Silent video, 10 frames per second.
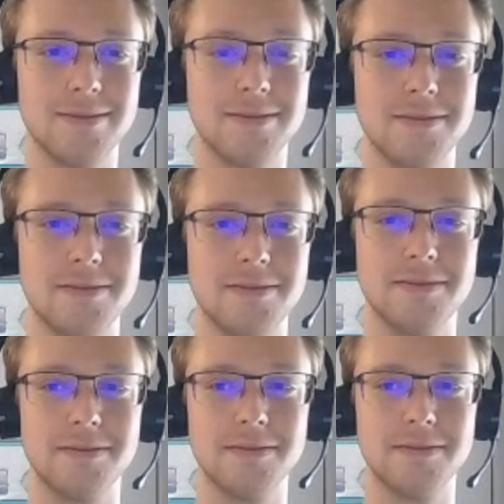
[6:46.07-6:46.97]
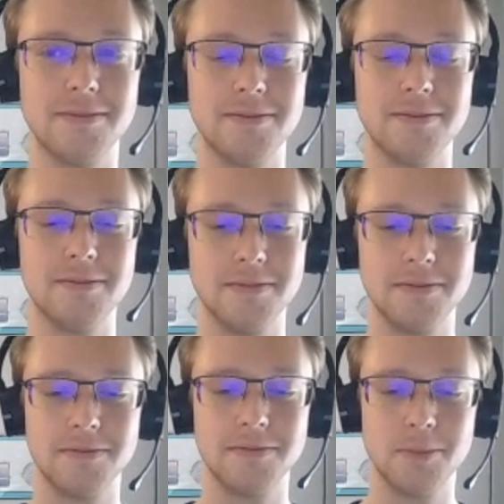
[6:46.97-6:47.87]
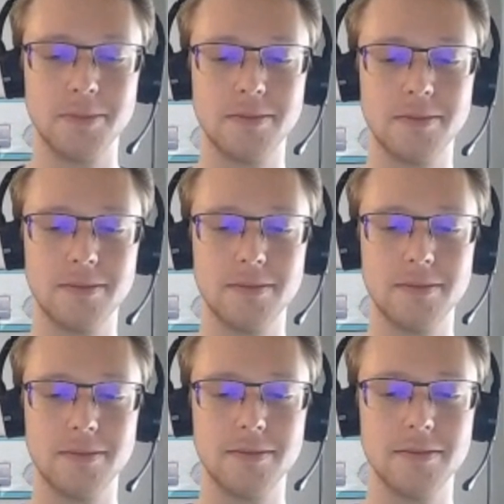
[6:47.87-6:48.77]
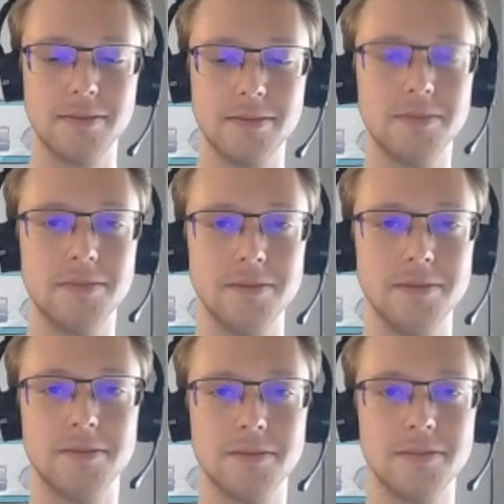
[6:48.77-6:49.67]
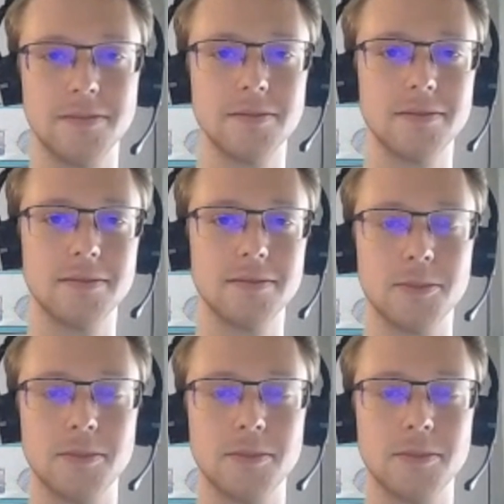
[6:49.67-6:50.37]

This person isn't speaking.